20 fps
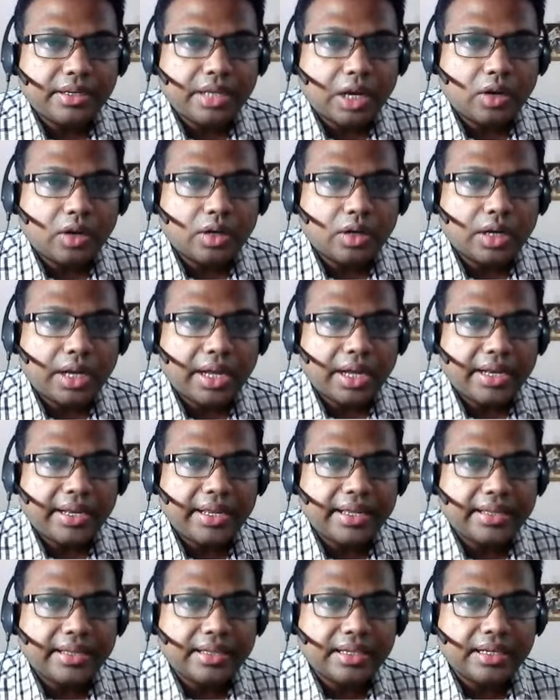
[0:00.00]
down and
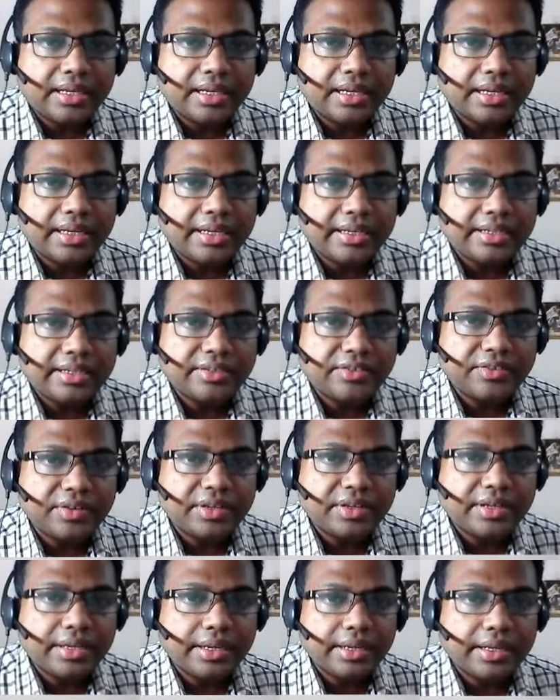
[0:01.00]
heat
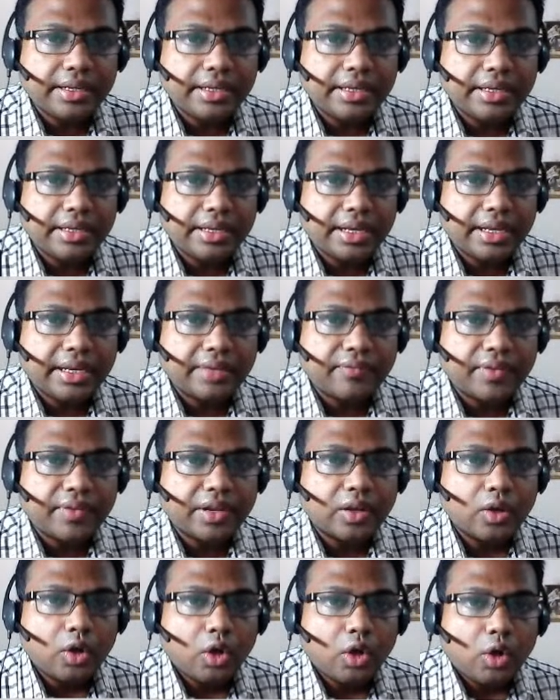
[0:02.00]
street. Indirect
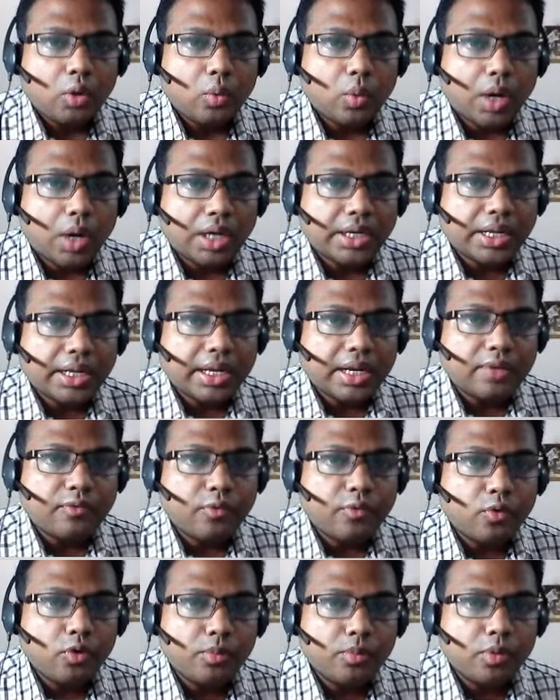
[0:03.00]
effect, water and
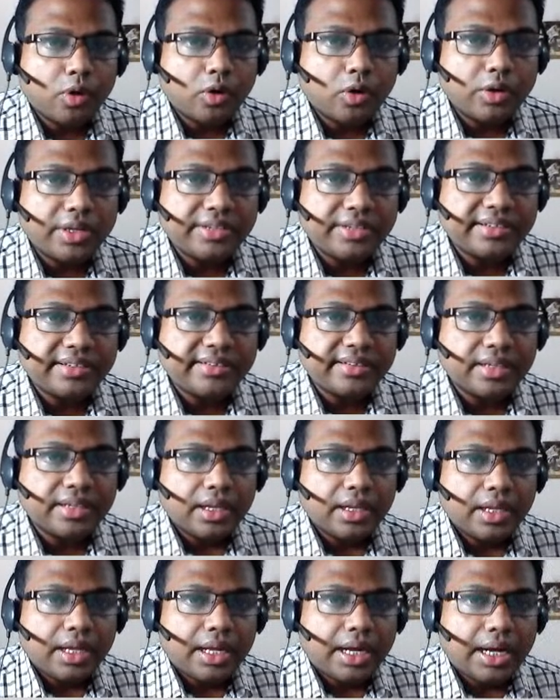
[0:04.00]
foodborne disease,
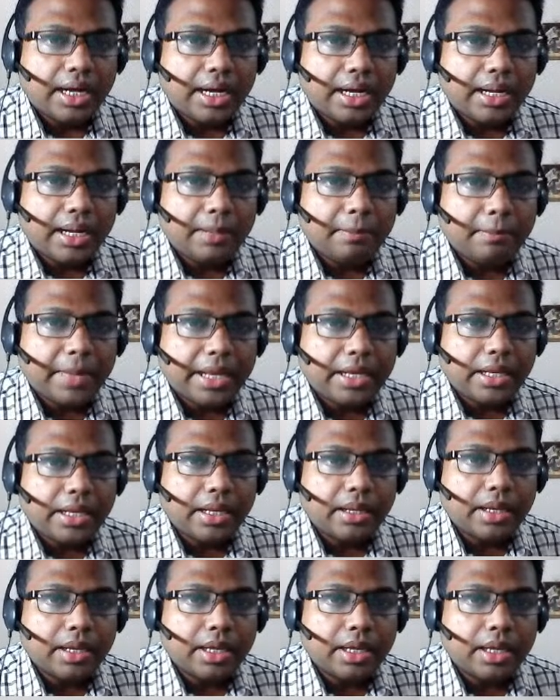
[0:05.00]

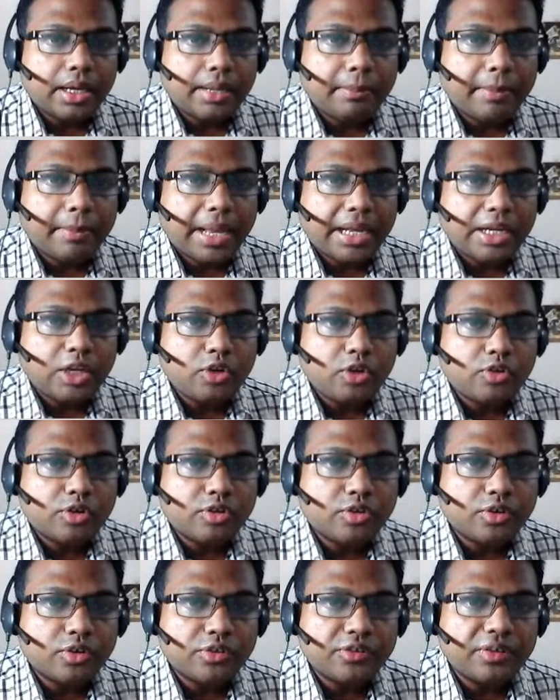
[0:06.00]

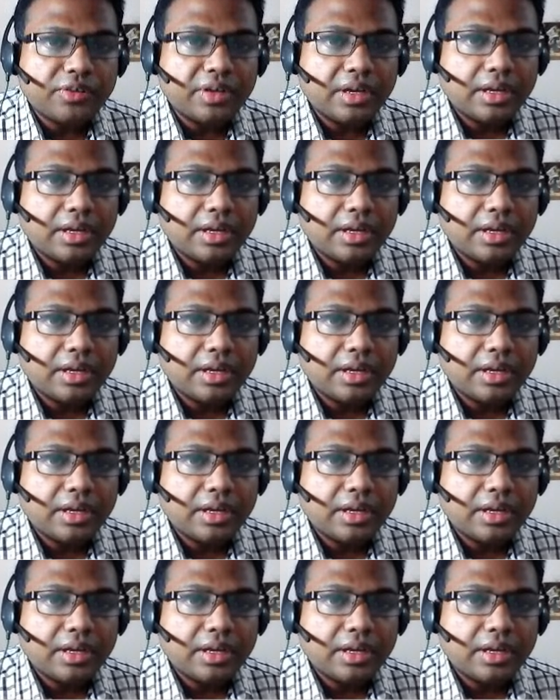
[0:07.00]
malnutrition,